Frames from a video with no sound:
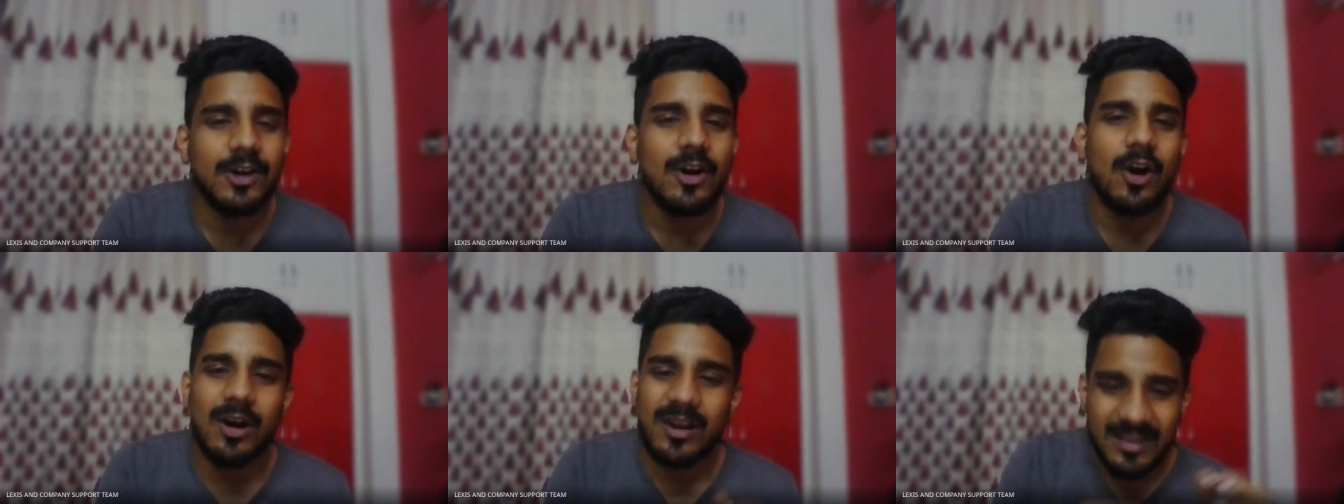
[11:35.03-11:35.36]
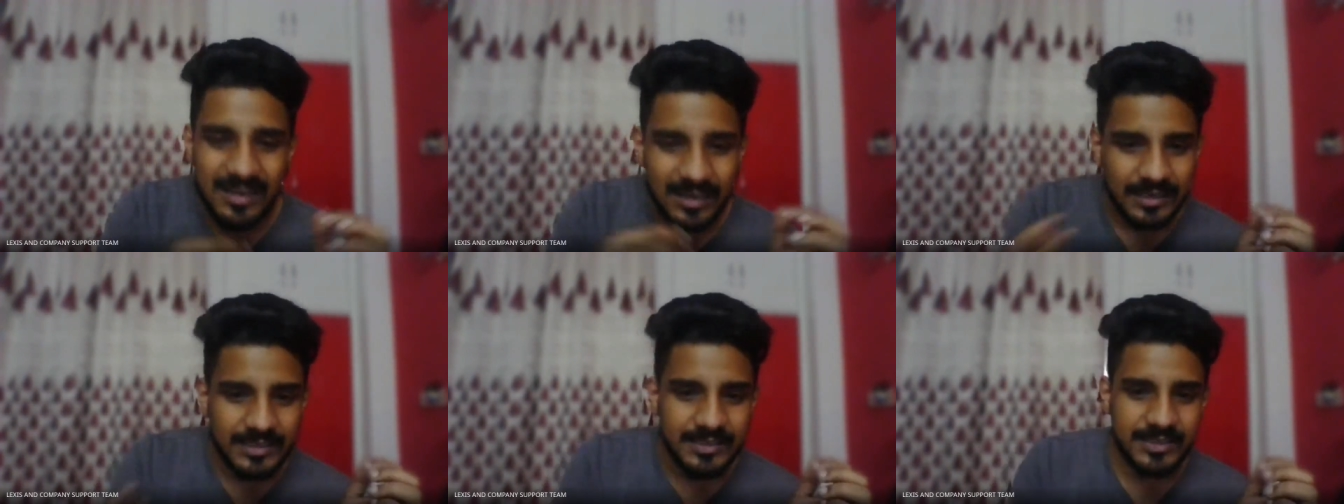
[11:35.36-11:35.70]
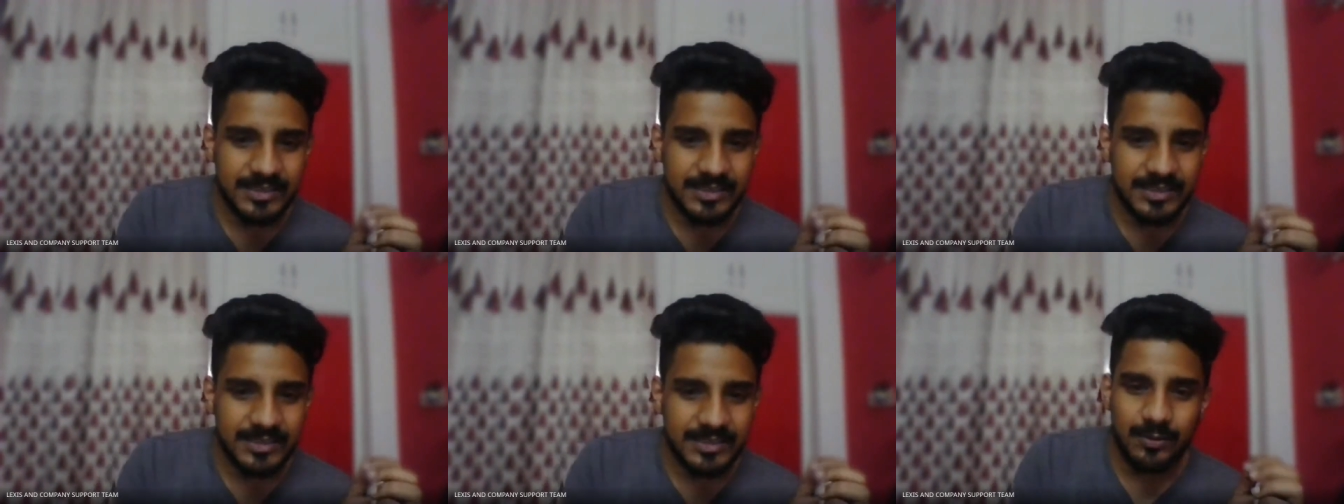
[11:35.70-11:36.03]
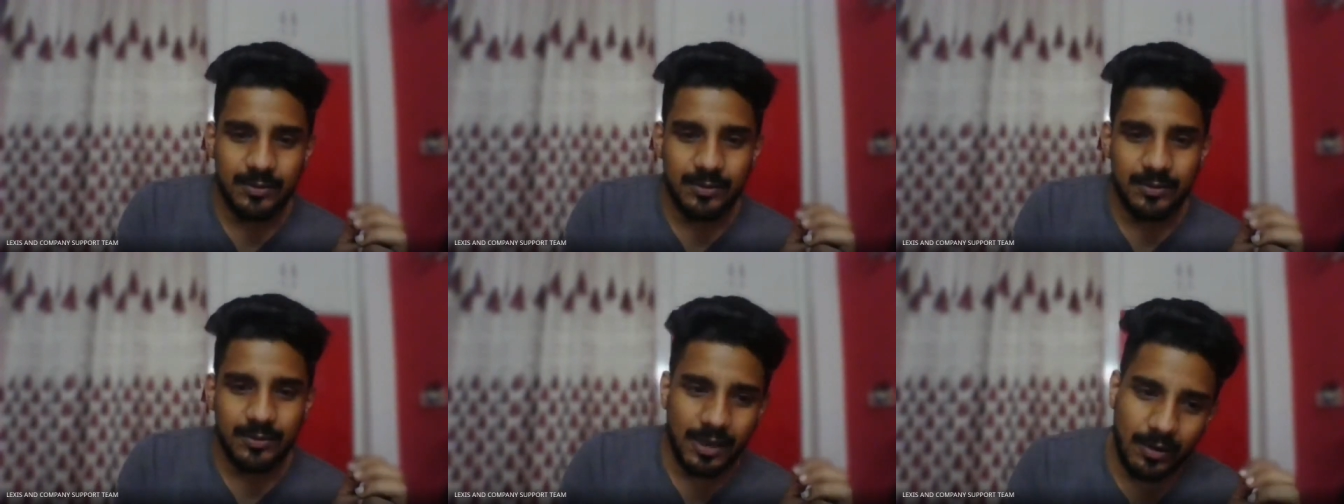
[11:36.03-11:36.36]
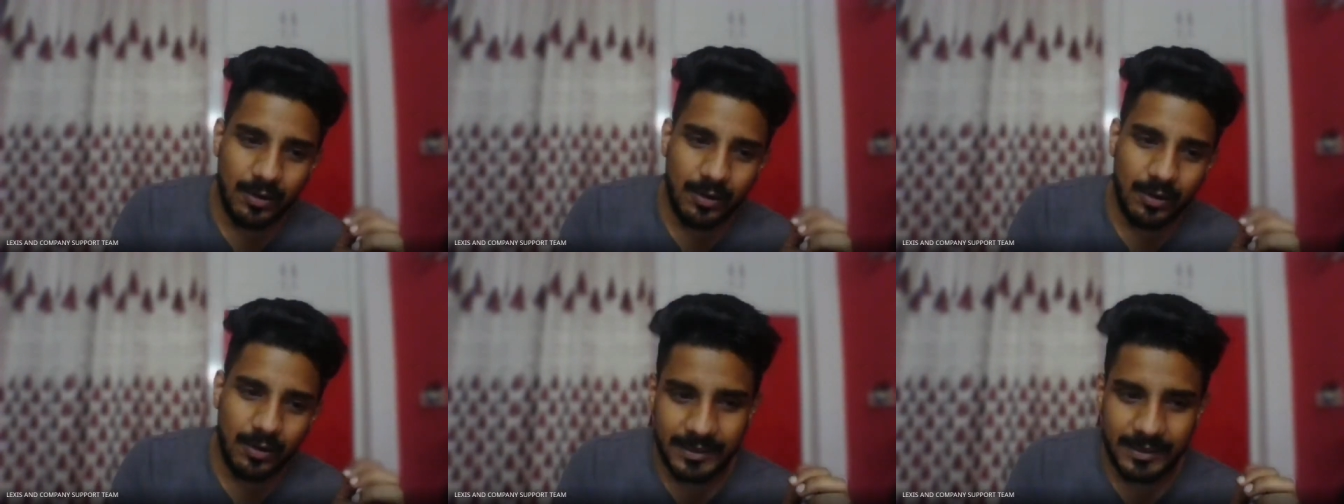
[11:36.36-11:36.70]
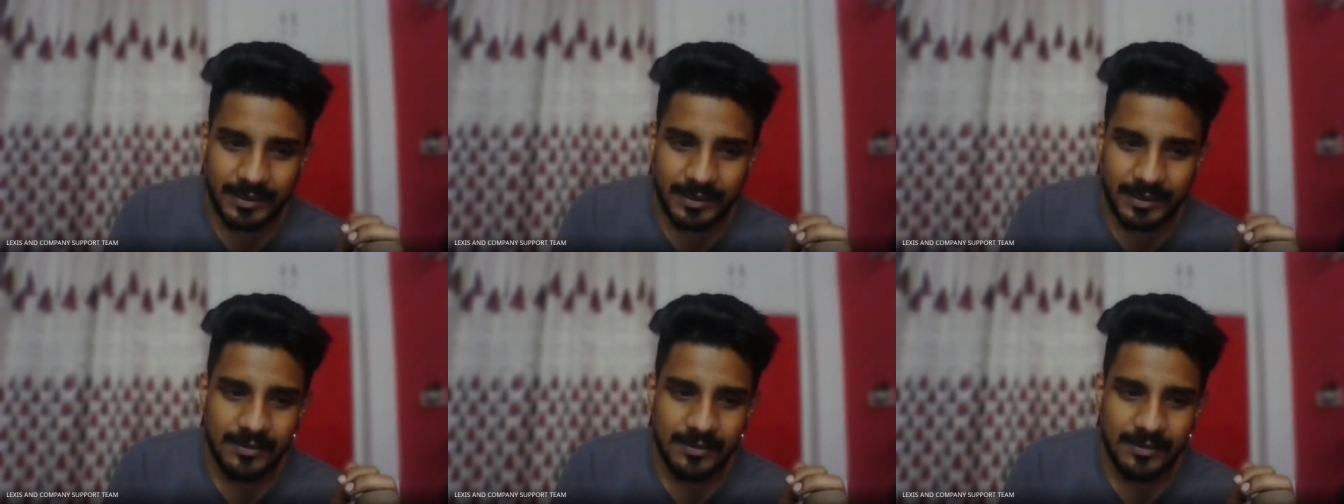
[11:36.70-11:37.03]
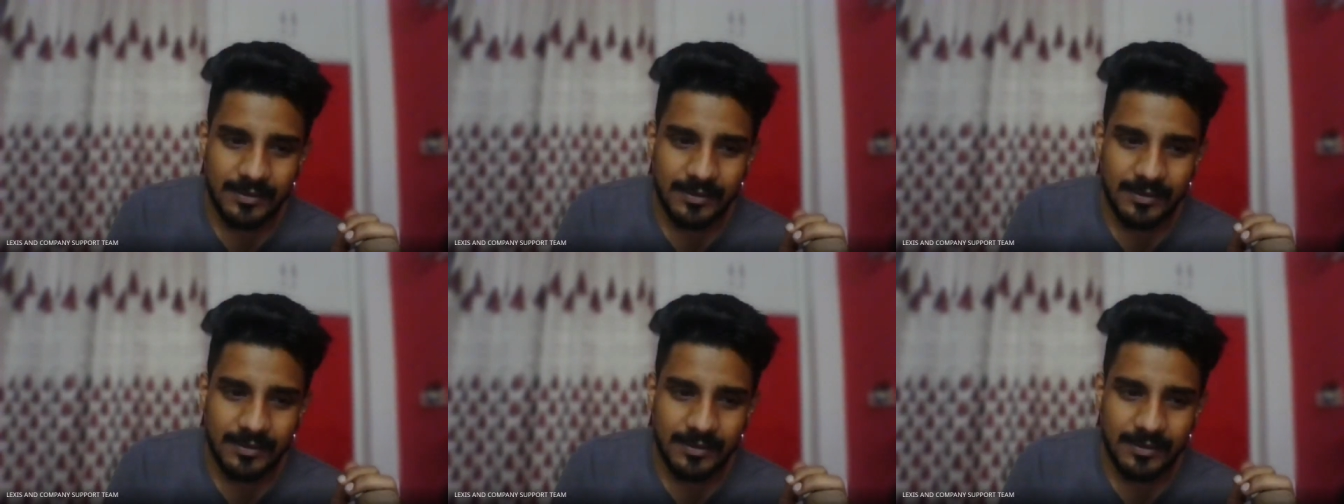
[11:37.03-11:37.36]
or consent to the offender.